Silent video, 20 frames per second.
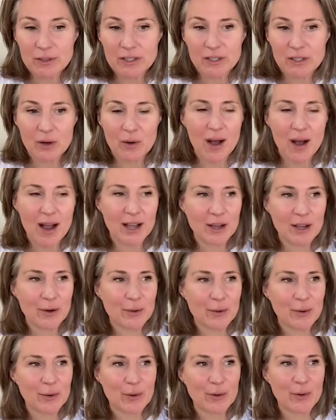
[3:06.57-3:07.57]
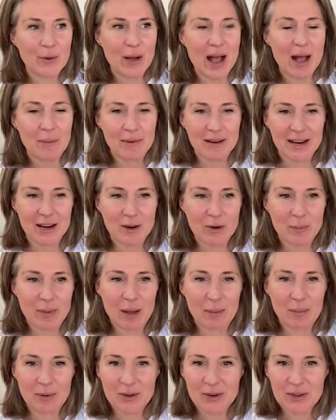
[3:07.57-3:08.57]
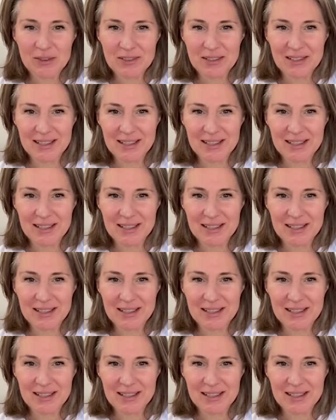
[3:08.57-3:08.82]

so I grew habanero peppers,